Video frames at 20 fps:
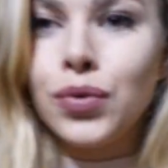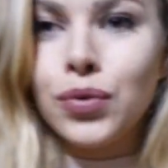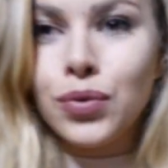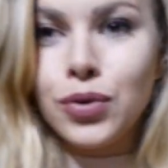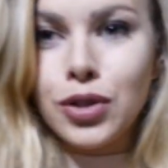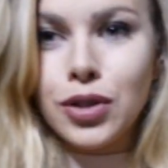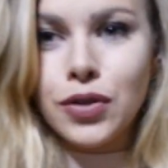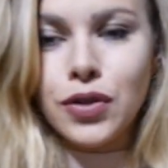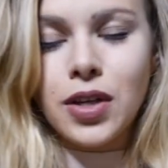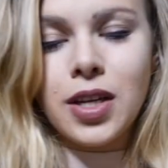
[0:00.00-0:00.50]

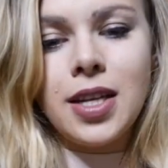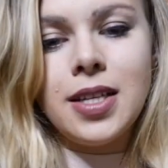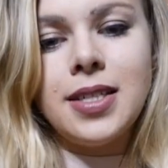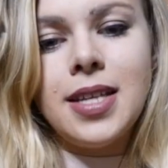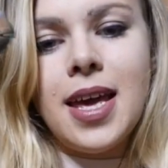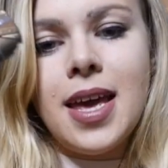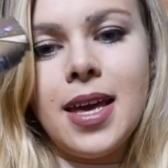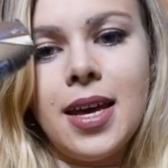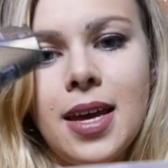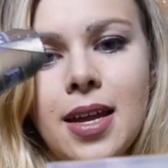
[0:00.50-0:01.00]
We're just gonna
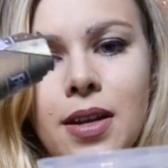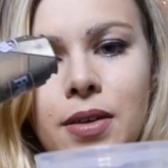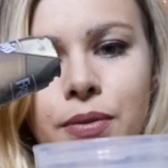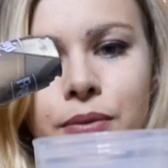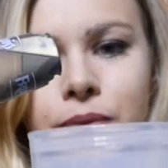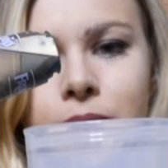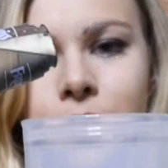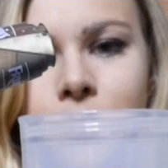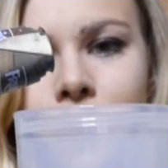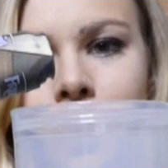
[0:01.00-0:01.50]
take it
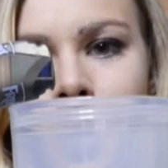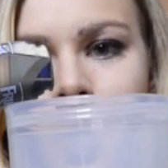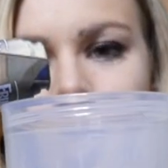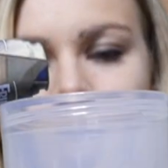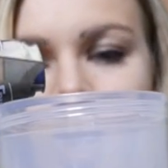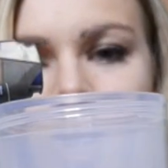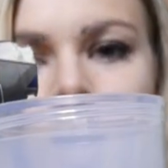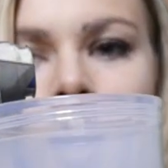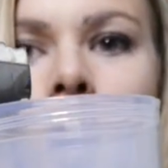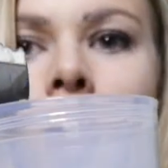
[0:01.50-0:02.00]

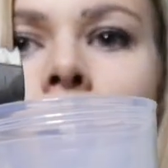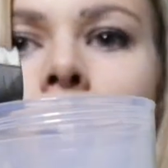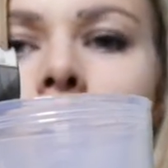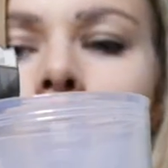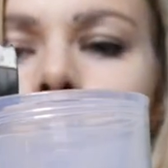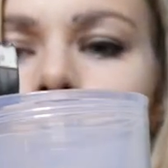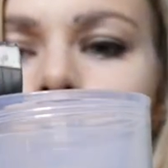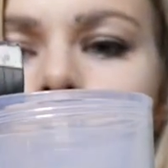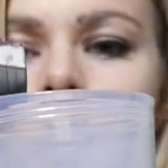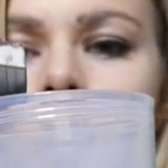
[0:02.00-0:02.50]

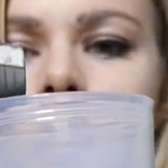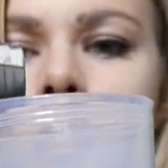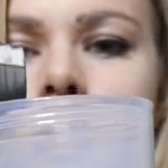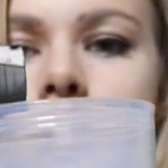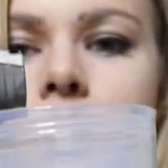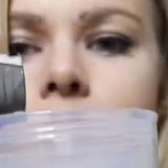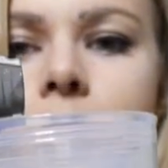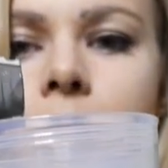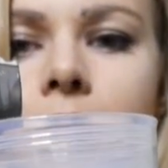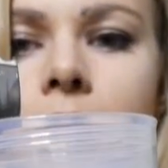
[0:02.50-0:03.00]
and we're
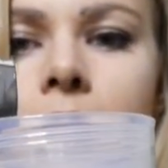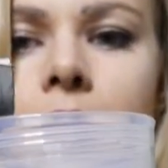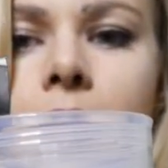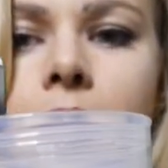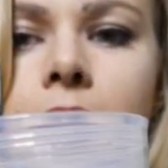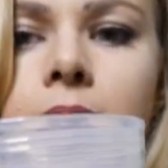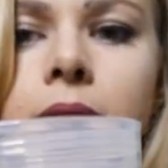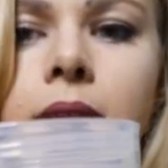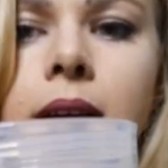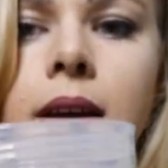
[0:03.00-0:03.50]
just
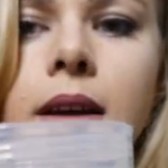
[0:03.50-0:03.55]
gonna